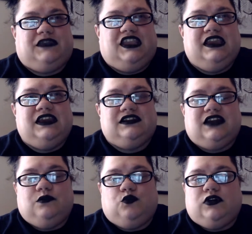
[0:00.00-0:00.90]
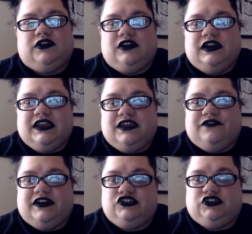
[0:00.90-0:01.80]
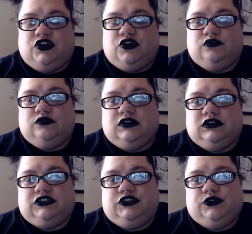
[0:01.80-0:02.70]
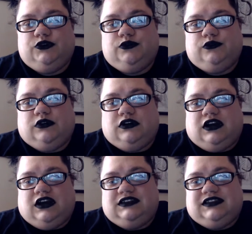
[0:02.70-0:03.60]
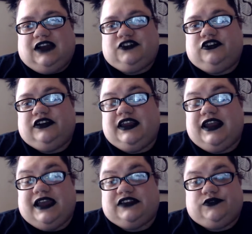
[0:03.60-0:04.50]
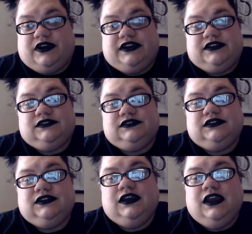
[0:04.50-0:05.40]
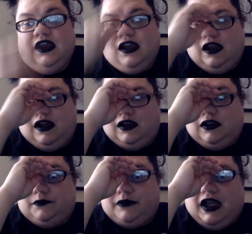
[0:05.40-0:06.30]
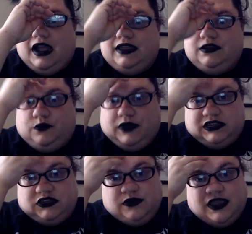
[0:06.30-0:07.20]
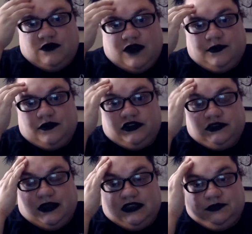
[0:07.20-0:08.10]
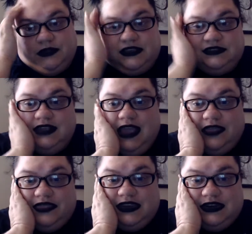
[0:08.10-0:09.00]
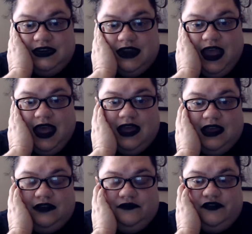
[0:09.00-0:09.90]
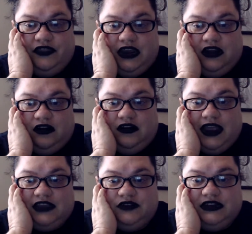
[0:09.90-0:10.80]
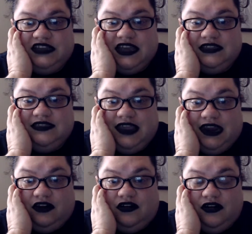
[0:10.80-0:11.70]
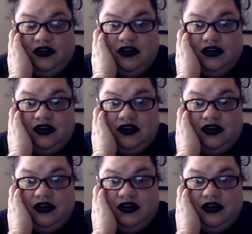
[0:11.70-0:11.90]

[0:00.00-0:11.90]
and I'm wondering if I should go to a doctor and get it x-rayed. I went to a rapid response place and they didn't have their x-ray tech there